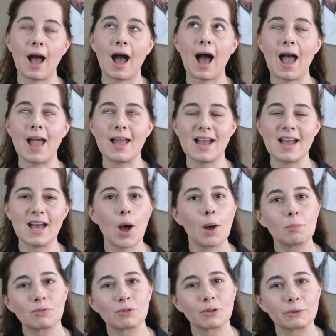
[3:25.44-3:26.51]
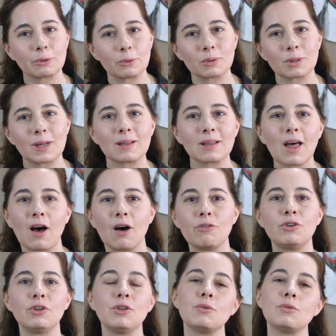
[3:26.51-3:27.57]
I absolutely
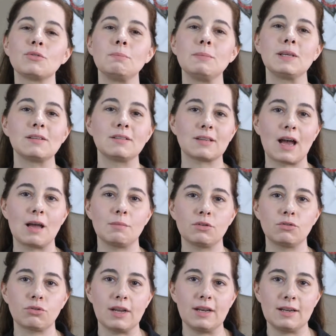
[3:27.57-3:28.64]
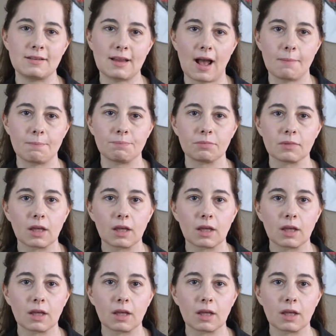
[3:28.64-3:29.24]
love to use mealtime as training time